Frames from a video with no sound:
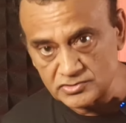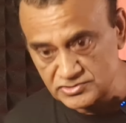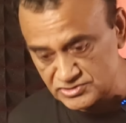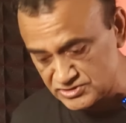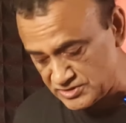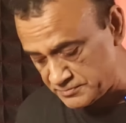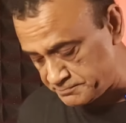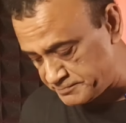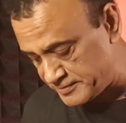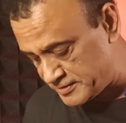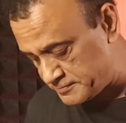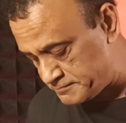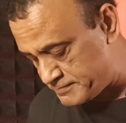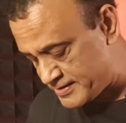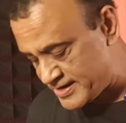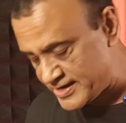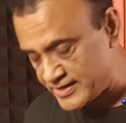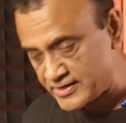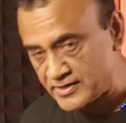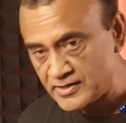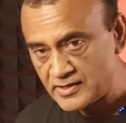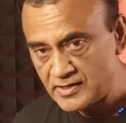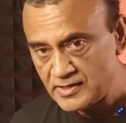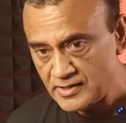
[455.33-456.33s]
zip it
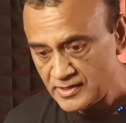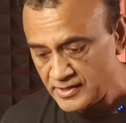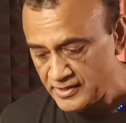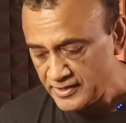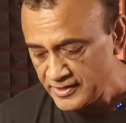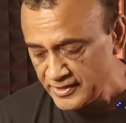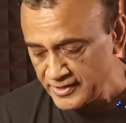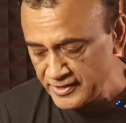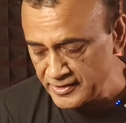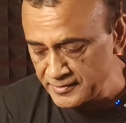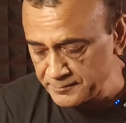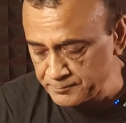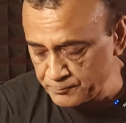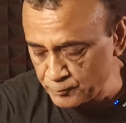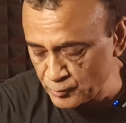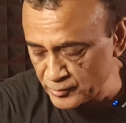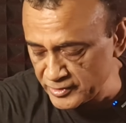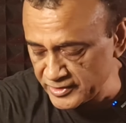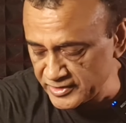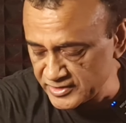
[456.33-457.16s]
back and put it